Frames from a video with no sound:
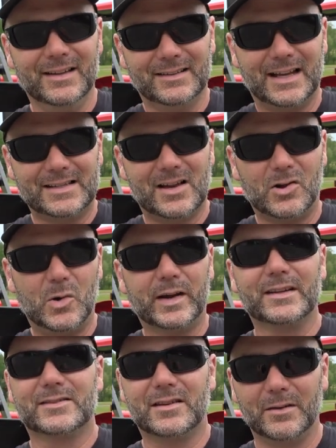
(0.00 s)
That's how
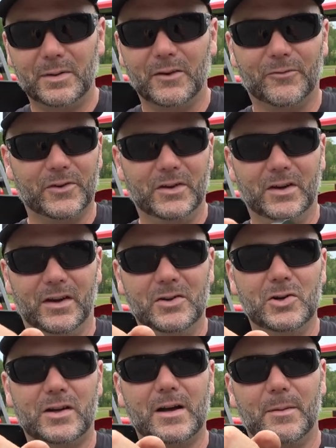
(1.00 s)
quick it's gonna be for you to
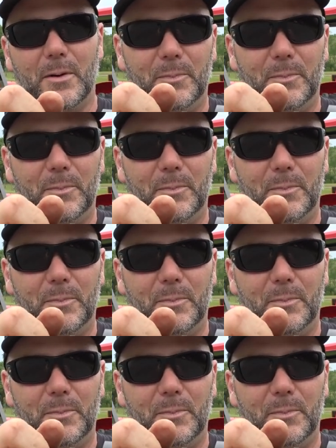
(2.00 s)
hook up